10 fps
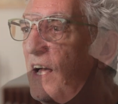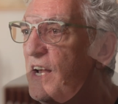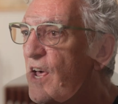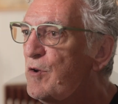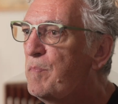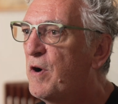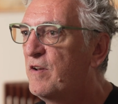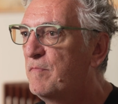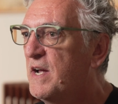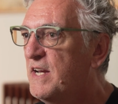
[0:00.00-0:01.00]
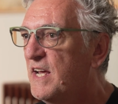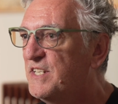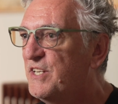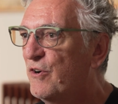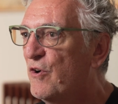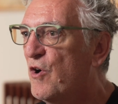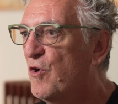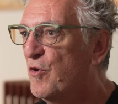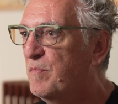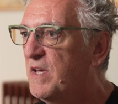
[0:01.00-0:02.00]
Another part of my net zero
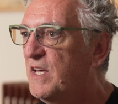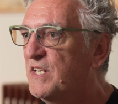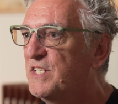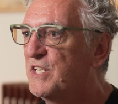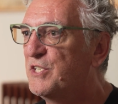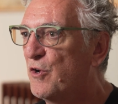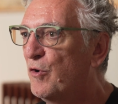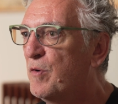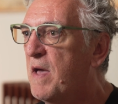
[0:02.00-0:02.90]
home is the solar